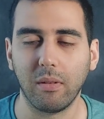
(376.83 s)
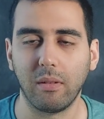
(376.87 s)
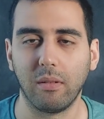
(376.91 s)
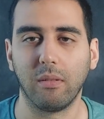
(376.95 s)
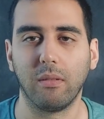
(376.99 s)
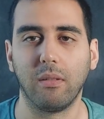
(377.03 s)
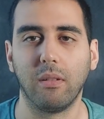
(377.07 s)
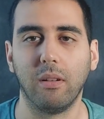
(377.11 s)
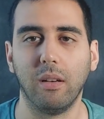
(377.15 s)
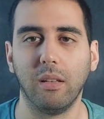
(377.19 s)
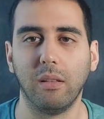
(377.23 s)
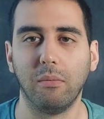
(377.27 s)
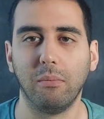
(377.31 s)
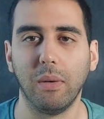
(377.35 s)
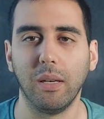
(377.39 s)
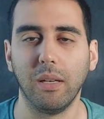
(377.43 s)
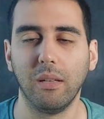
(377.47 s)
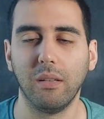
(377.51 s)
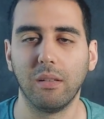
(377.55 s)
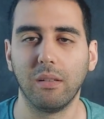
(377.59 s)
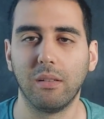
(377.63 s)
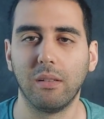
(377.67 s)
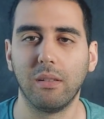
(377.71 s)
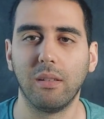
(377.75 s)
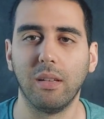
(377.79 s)
Okay, it makes
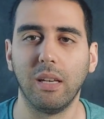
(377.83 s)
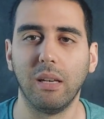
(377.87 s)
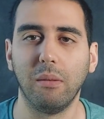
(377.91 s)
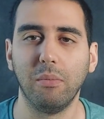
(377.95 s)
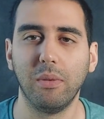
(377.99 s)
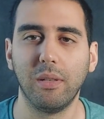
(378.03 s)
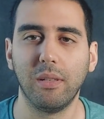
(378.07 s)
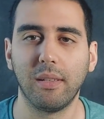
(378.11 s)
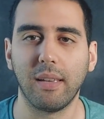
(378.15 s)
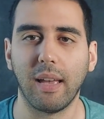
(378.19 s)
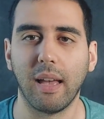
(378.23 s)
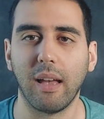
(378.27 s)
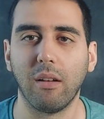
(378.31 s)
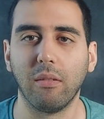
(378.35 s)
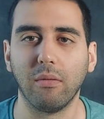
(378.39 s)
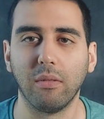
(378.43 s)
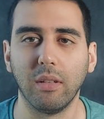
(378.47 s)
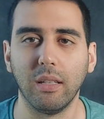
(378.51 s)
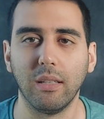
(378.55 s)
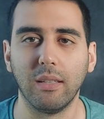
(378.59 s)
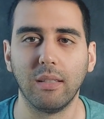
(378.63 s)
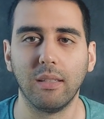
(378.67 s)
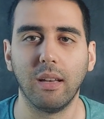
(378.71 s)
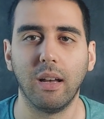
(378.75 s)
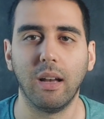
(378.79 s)
the same sound.
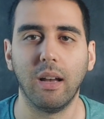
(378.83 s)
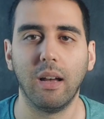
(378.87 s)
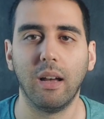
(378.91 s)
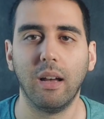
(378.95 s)
It's